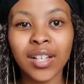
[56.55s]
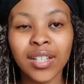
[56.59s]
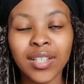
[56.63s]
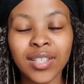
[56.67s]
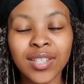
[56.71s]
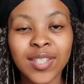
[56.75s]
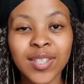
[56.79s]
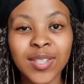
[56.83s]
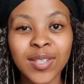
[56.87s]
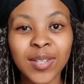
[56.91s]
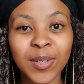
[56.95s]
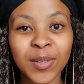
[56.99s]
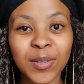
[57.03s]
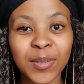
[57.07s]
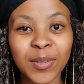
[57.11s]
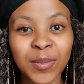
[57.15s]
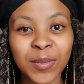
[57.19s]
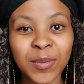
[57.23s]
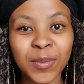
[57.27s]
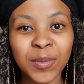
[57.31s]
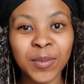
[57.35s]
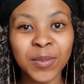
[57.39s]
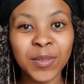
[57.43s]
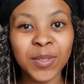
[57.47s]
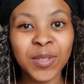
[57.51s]

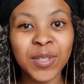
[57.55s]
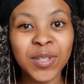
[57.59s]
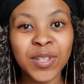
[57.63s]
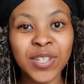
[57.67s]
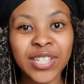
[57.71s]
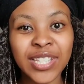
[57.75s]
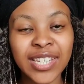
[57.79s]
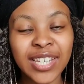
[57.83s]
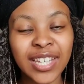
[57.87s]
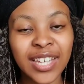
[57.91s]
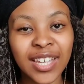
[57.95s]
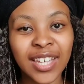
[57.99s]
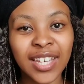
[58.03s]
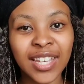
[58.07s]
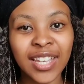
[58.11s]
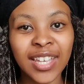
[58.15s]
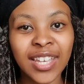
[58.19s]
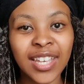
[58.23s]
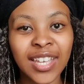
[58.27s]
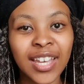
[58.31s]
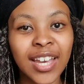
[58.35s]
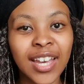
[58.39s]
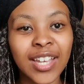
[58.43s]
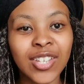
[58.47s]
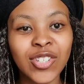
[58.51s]
so
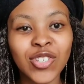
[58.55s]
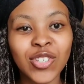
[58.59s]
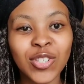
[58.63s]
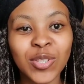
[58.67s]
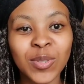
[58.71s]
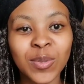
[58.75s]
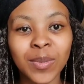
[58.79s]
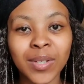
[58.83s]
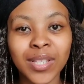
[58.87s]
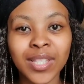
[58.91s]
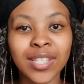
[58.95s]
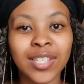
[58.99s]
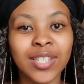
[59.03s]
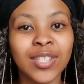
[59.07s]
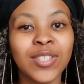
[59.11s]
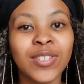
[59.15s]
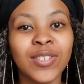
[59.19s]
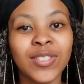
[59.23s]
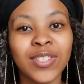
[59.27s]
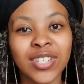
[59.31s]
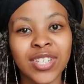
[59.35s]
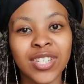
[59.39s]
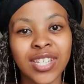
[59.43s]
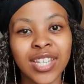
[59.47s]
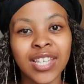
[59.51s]
today i just wanted to
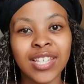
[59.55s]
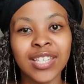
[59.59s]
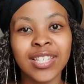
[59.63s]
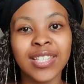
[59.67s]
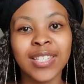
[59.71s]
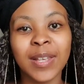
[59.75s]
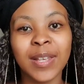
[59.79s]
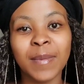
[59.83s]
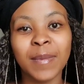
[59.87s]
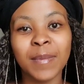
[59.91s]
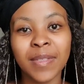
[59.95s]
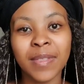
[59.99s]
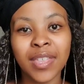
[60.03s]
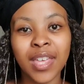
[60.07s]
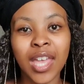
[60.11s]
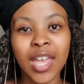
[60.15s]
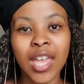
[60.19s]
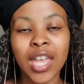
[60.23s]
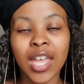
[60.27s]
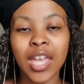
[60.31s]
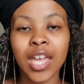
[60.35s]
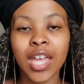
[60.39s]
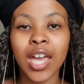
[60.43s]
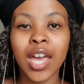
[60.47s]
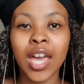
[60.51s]
share
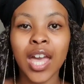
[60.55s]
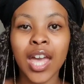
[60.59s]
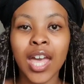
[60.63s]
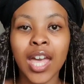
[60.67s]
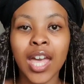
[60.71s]
something